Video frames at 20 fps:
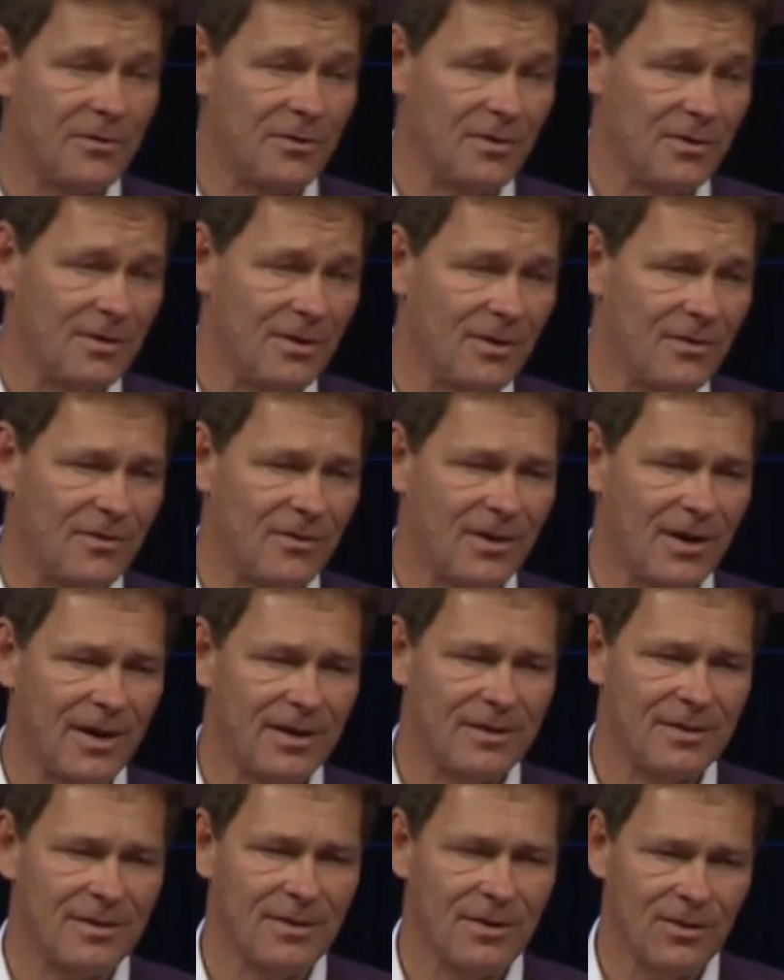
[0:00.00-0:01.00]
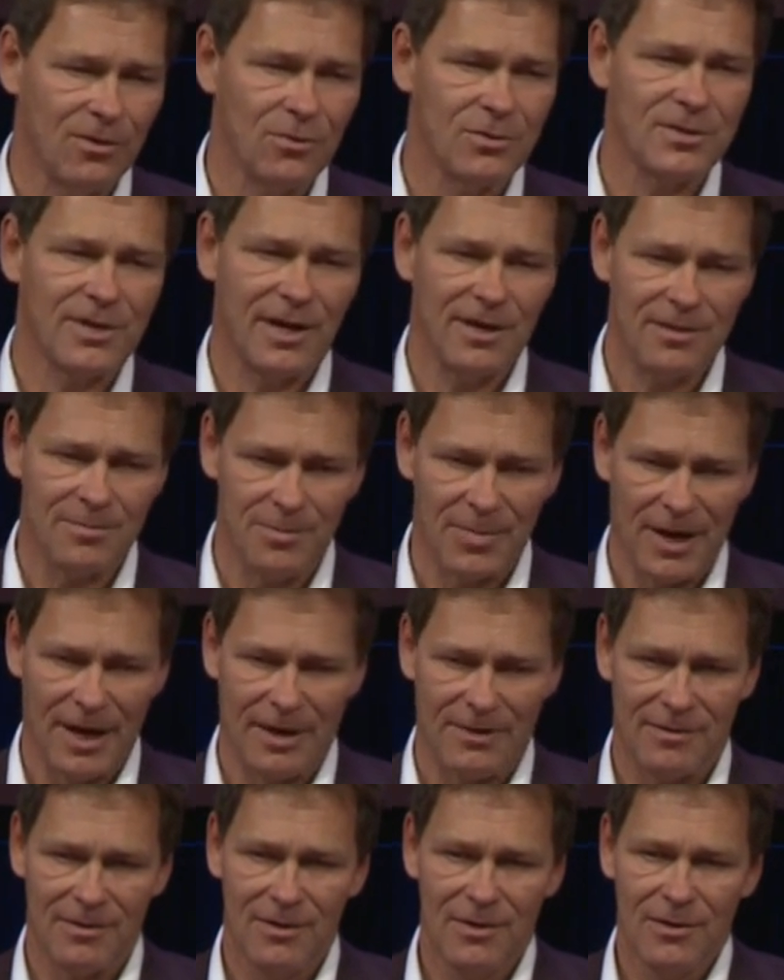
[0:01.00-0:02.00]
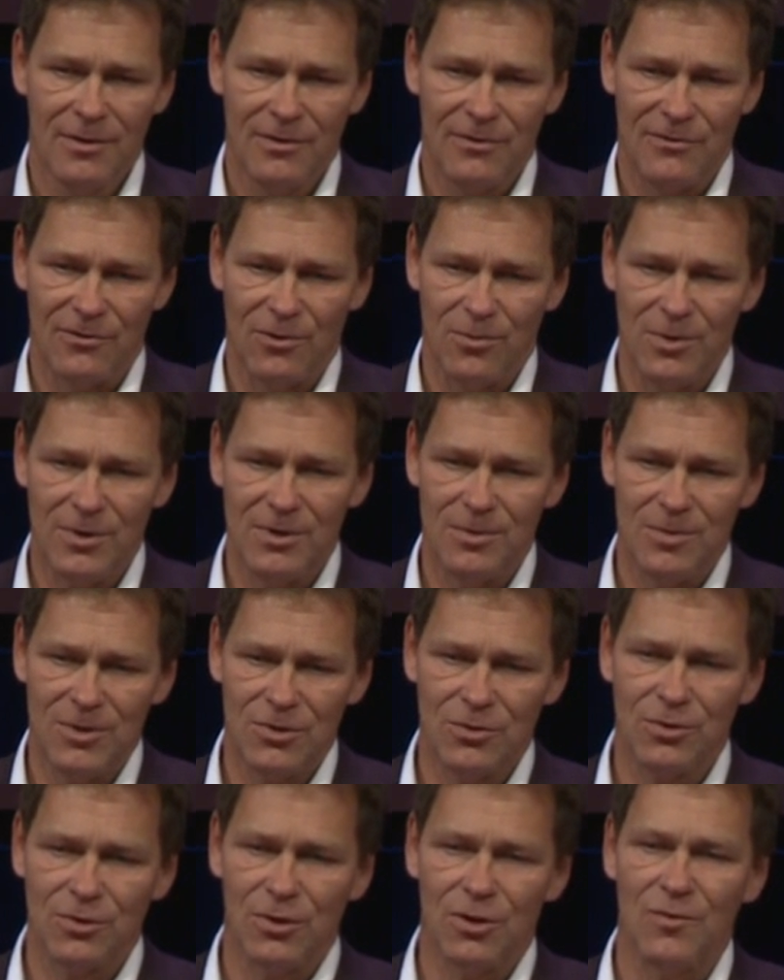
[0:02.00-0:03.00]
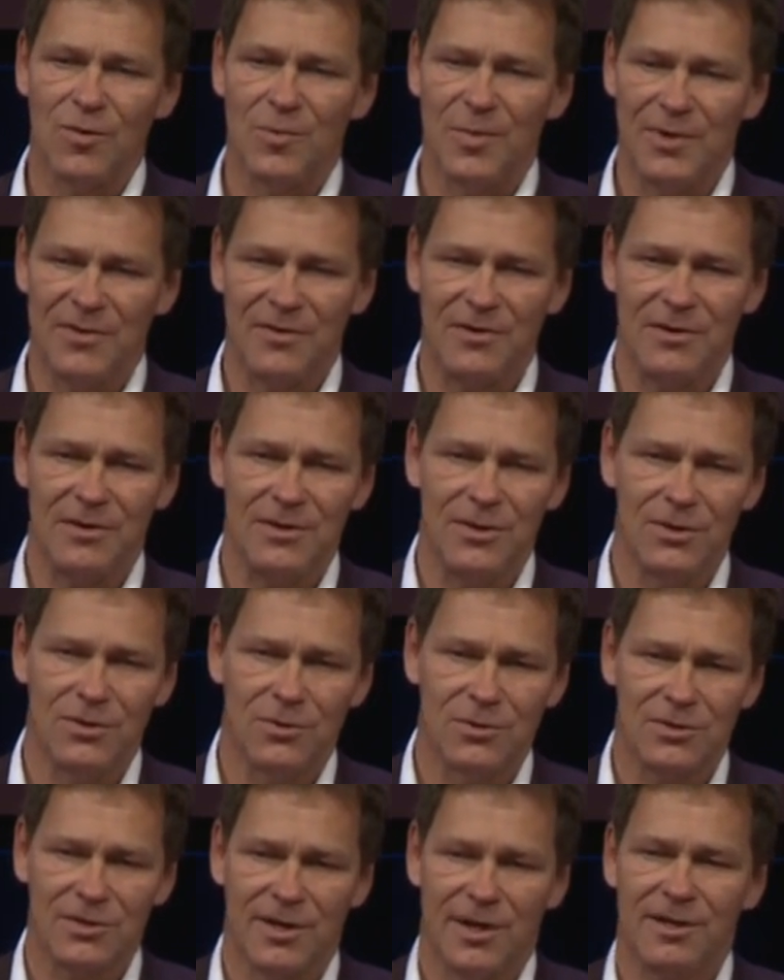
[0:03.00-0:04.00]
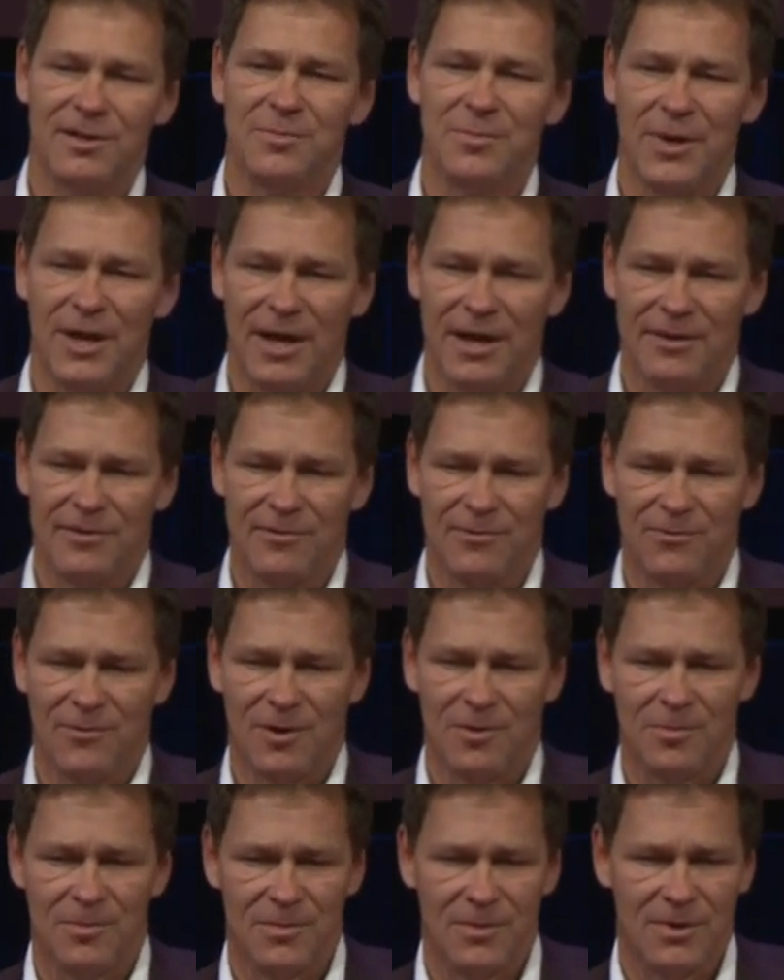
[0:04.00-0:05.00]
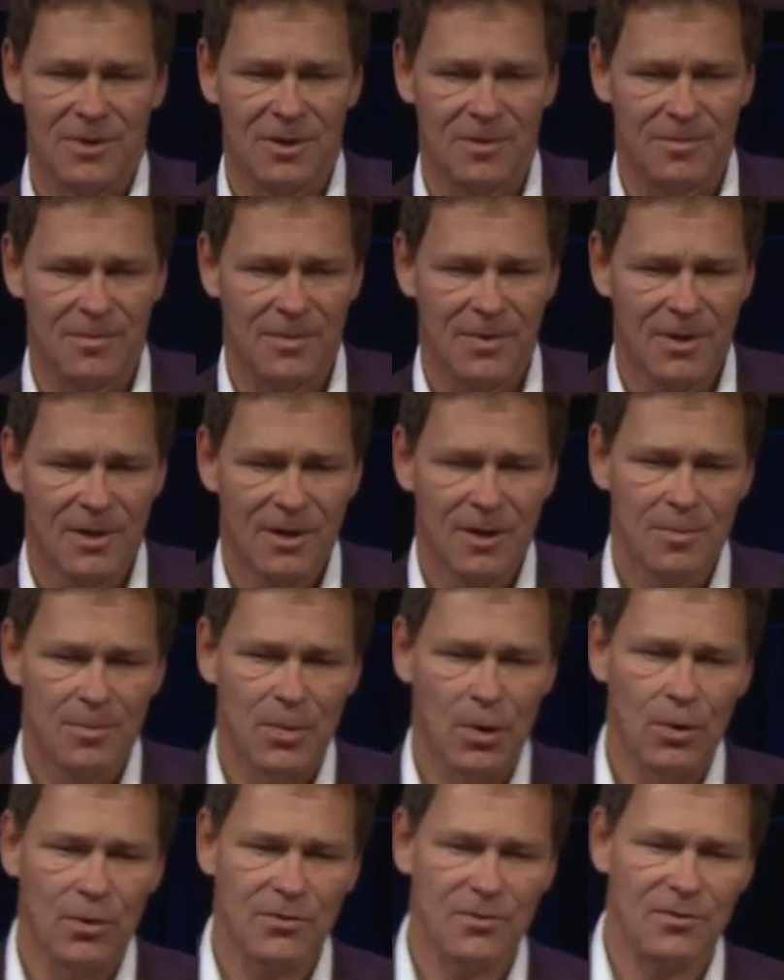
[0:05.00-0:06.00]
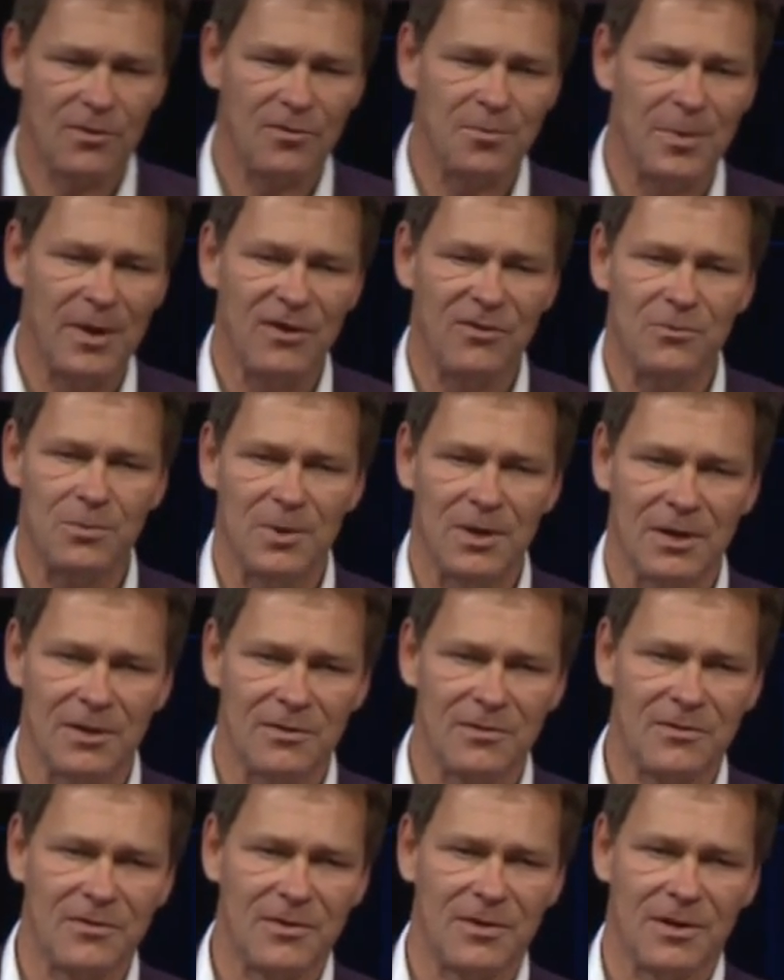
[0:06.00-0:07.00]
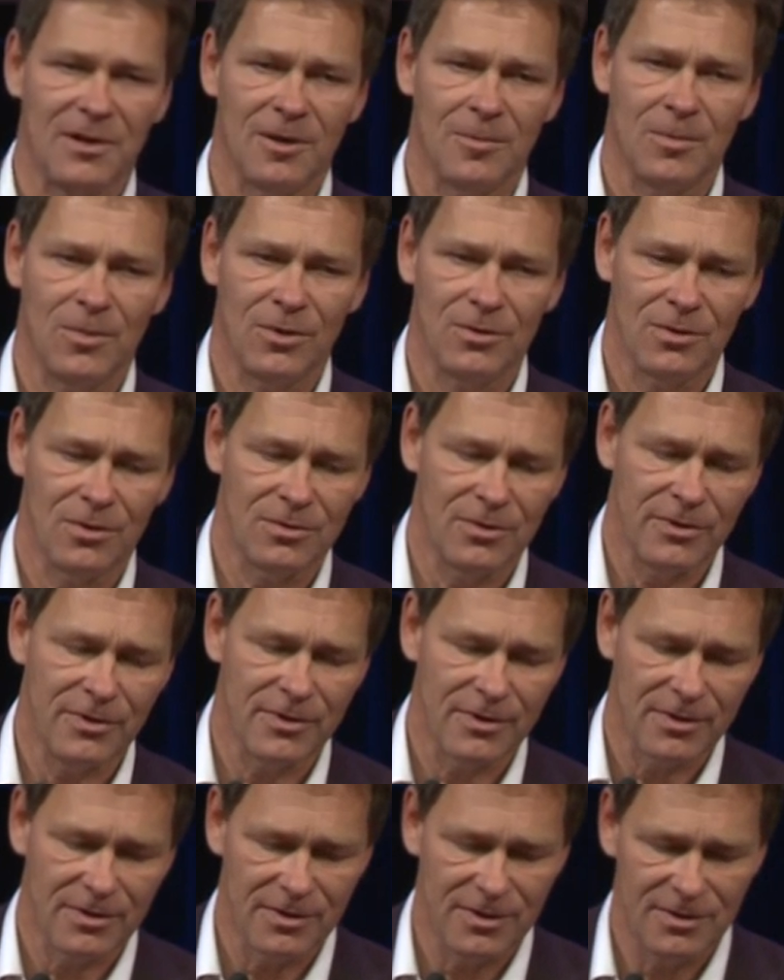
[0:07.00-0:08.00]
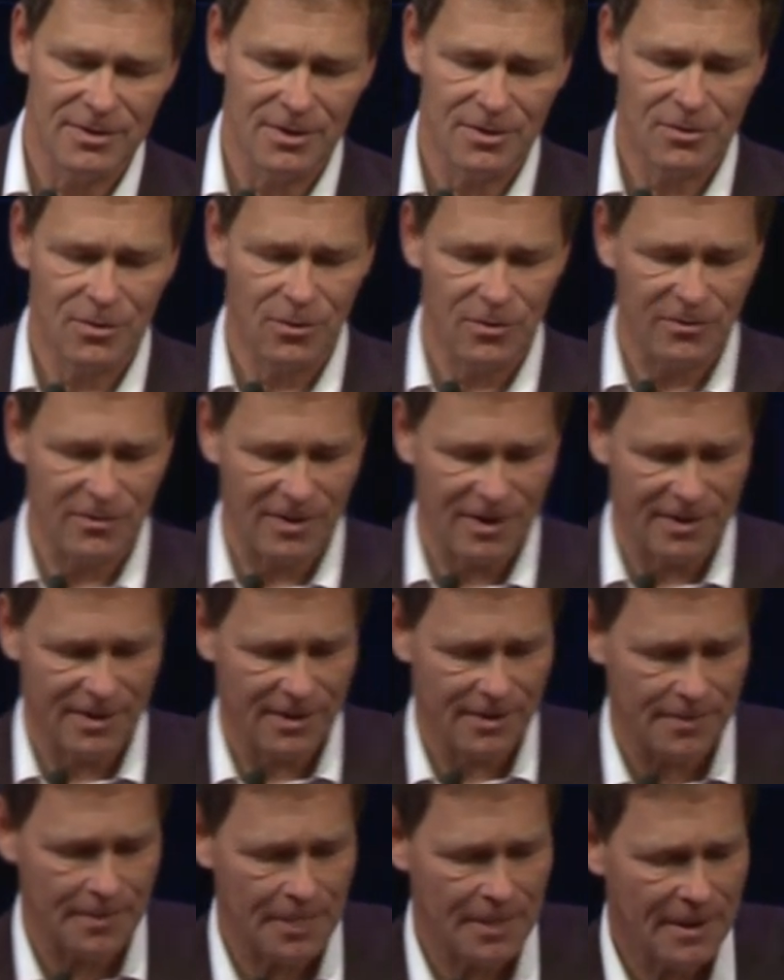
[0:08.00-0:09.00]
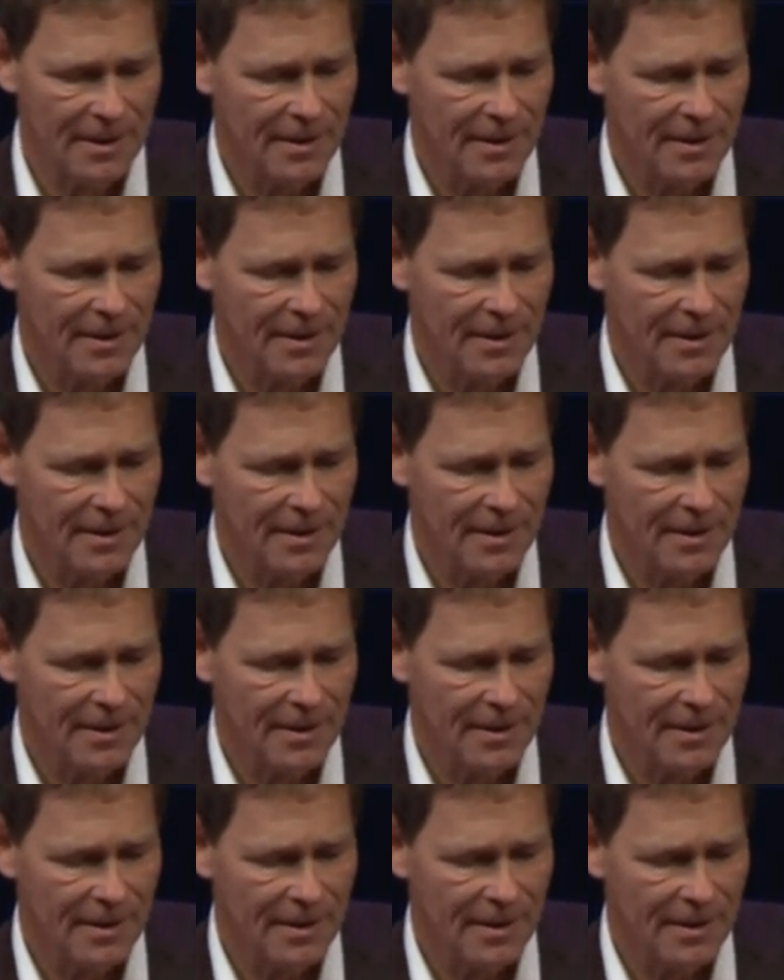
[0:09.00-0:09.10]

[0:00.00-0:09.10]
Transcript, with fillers: is, an, is Titan, an old Titan pad. So we, we took over basically the old Titan pads from um, both space wings um, on, on either, either coastline. Yeah?